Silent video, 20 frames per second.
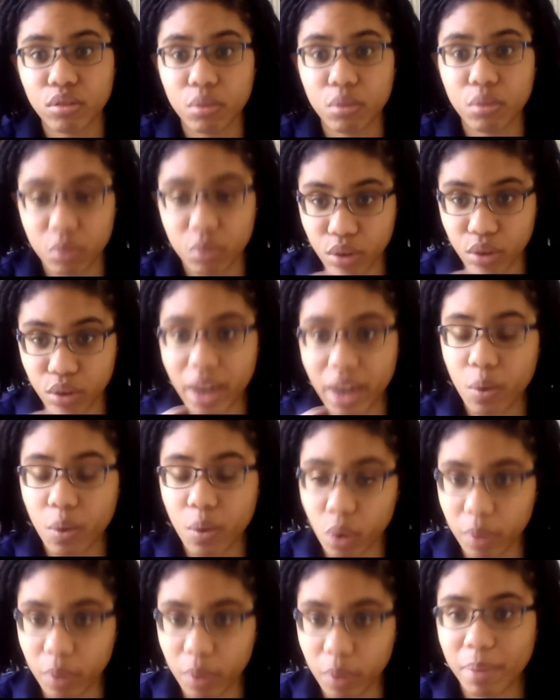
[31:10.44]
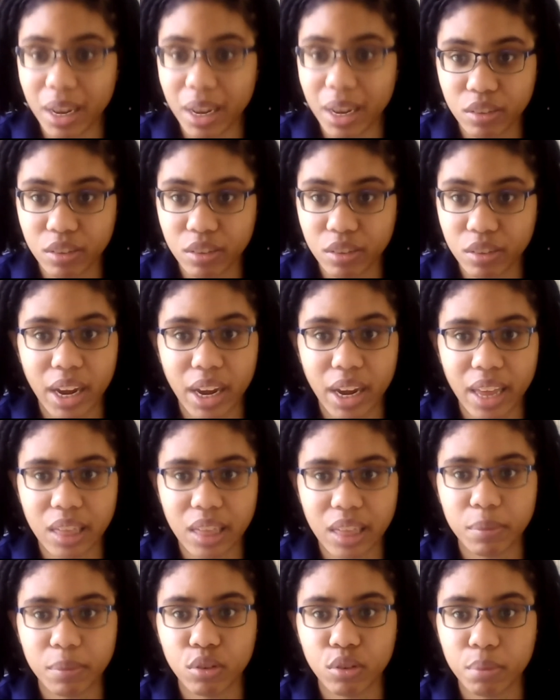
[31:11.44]
trying to work with Bennett to try to get
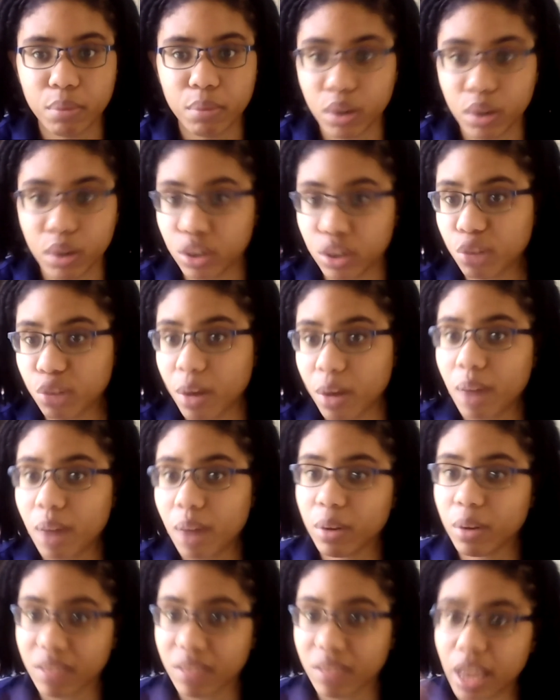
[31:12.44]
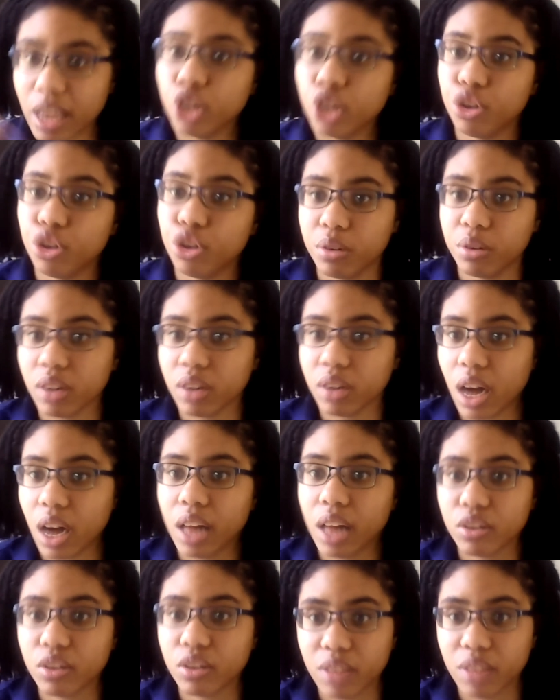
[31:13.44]
them to purchase Palmer as like a junior
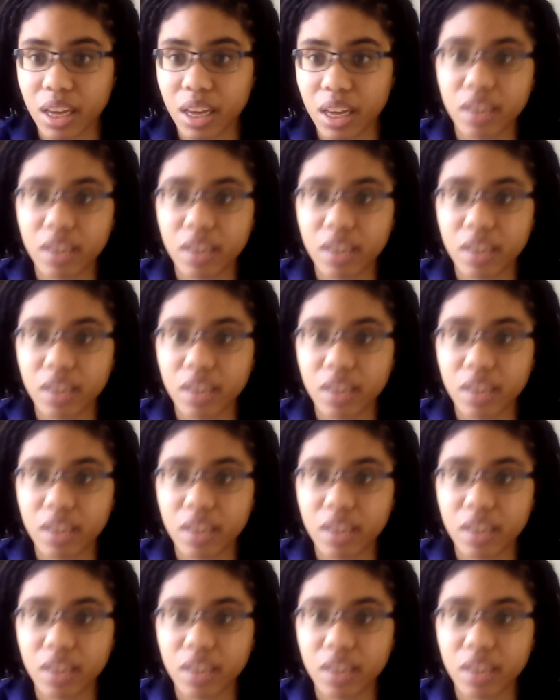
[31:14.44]
college thing.